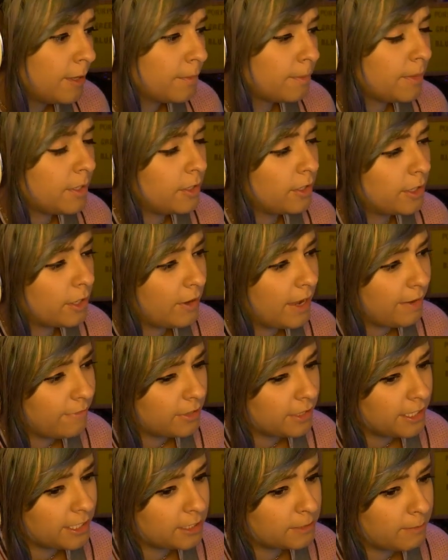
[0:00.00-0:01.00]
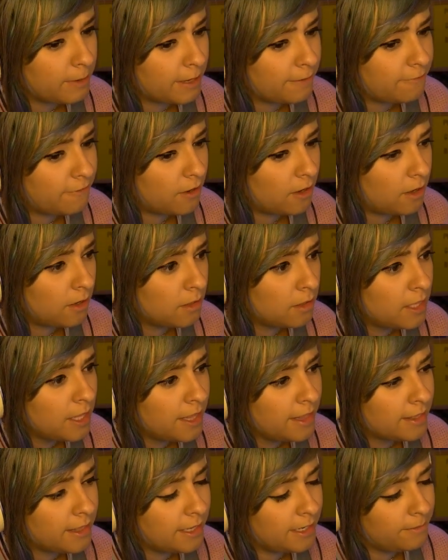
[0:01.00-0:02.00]
But, you know, everything's my fault.
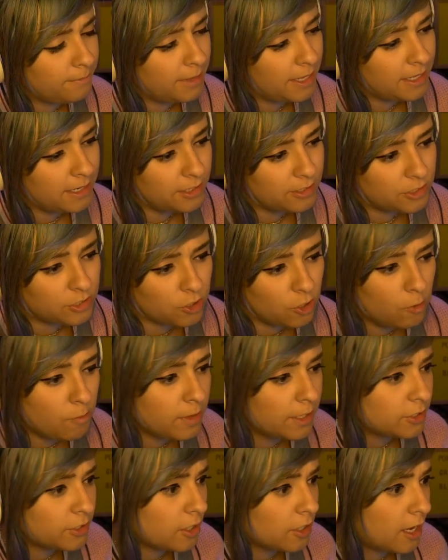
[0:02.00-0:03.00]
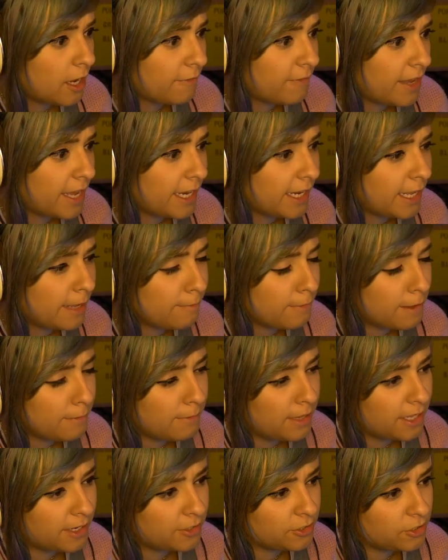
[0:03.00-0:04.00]
They demanded so much off. I had to get my
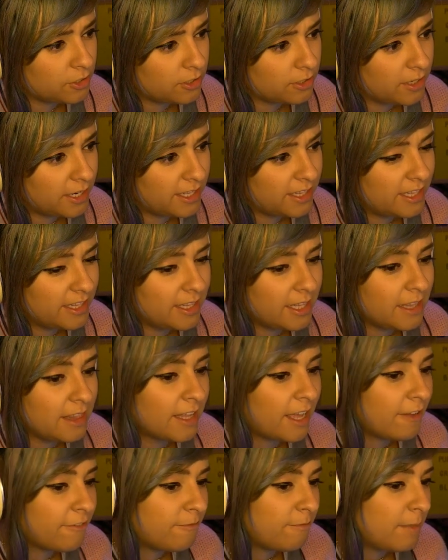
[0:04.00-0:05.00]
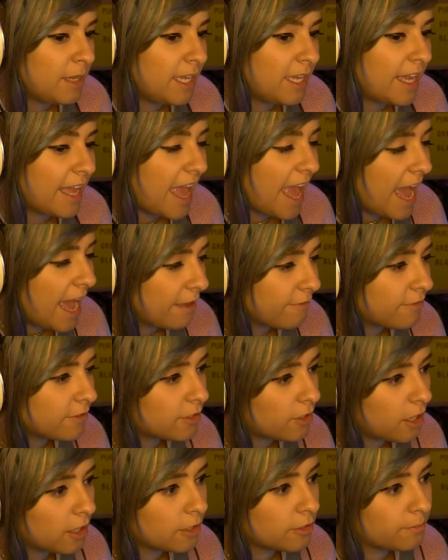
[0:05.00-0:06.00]
manager, and then they left me half a
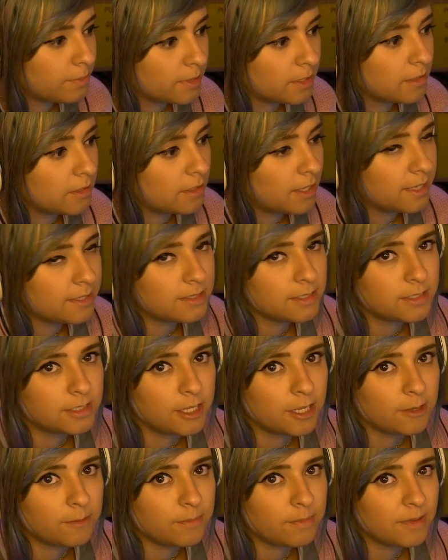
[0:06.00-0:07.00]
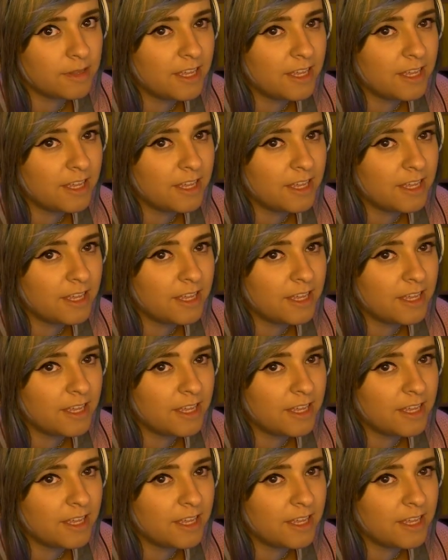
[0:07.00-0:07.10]
dollar bill as a tip.